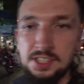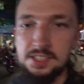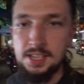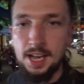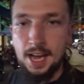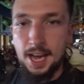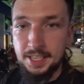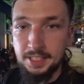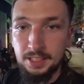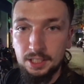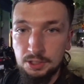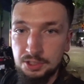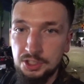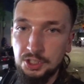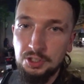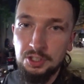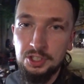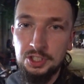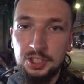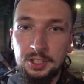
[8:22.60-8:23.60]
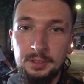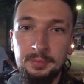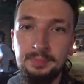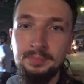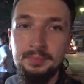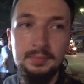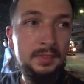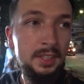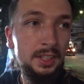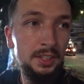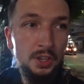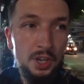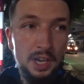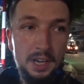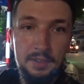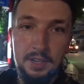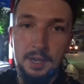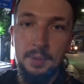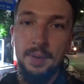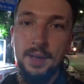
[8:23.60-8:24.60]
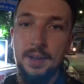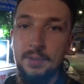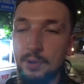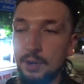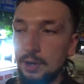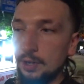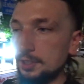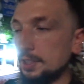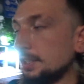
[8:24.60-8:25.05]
tiny little junction, not even a main road,